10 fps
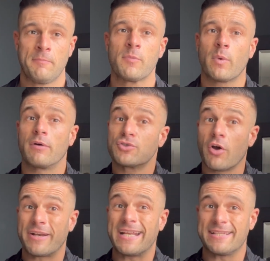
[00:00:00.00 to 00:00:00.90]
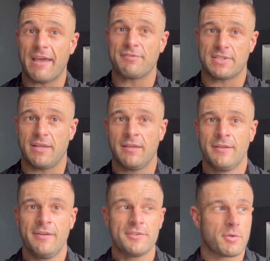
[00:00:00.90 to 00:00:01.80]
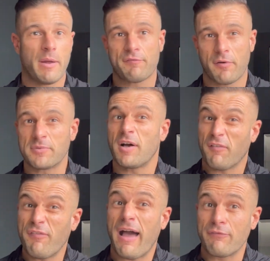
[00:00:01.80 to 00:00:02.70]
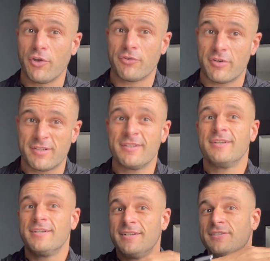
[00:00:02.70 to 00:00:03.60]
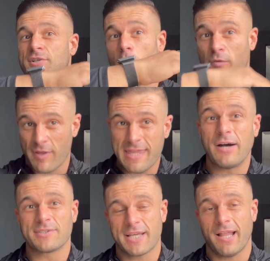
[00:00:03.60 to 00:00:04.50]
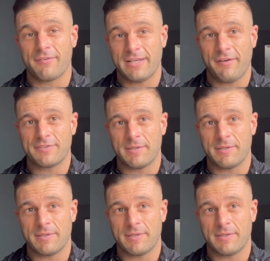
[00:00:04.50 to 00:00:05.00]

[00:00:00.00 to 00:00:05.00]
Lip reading: when I was already in a deficit. So I went from sort of 500 to over 1,000 calorie deficit